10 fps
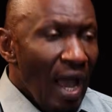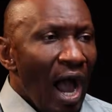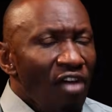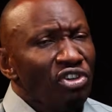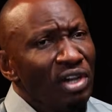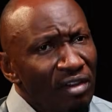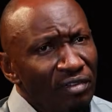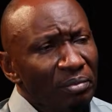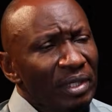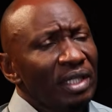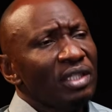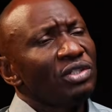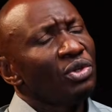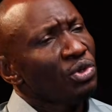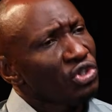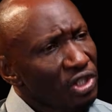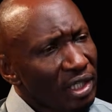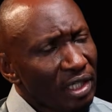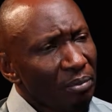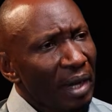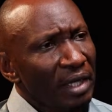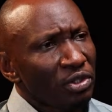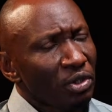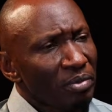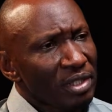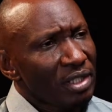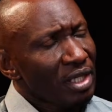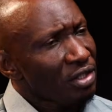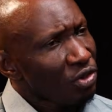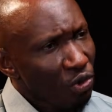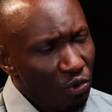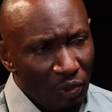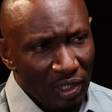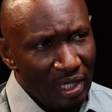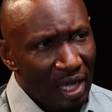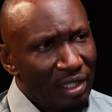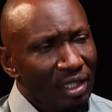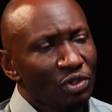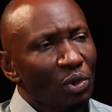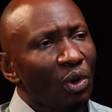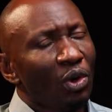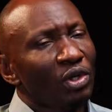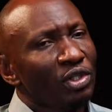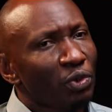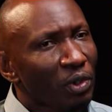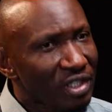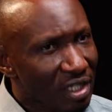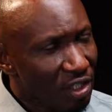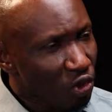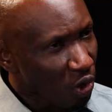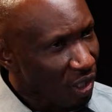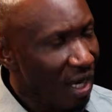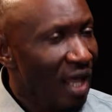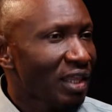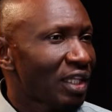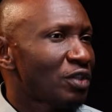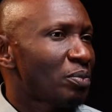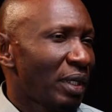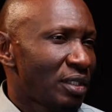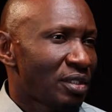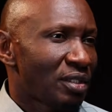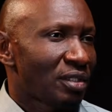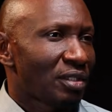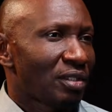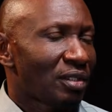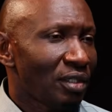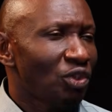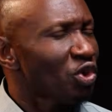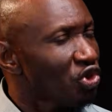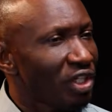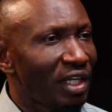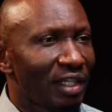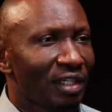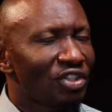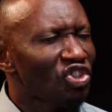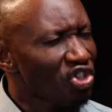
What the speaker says: Have you ever been, chilling, minding your business, you're doing nothing at all, you are just in your nothing space. You're chilling.